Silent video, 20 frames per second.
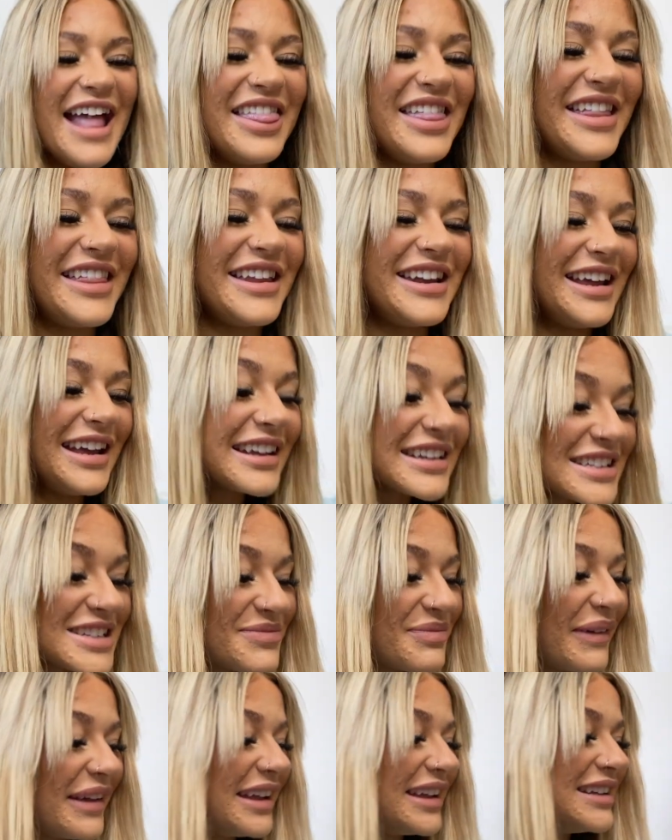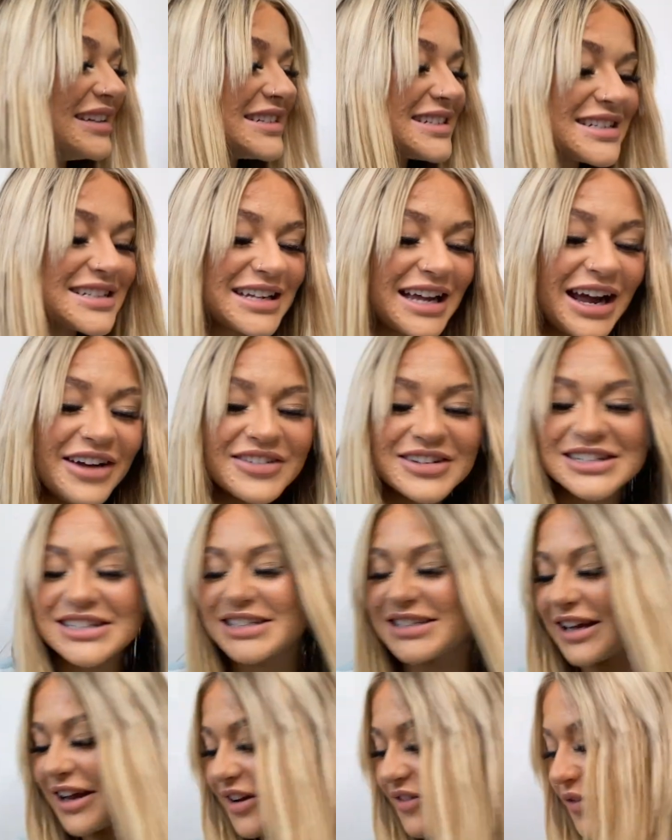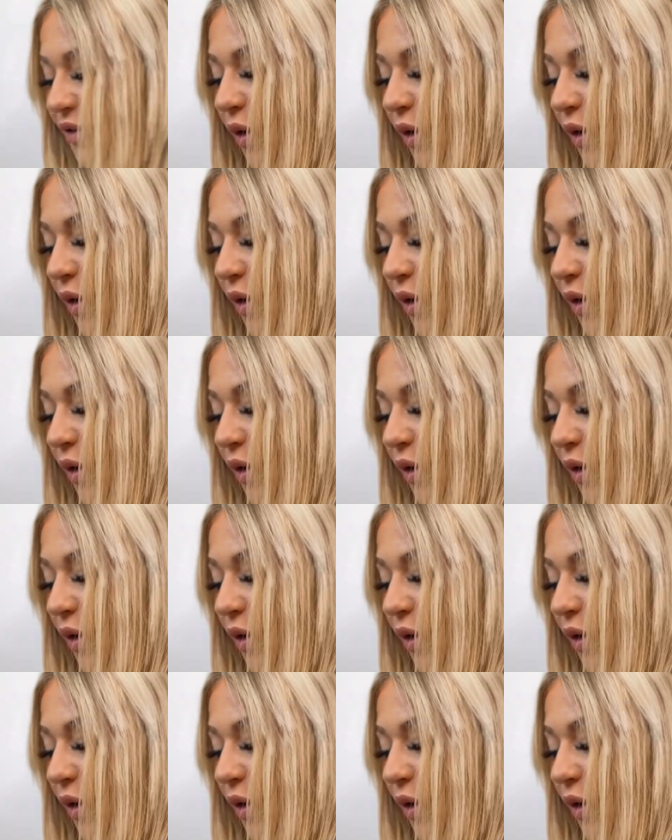And then the next piece I'm excited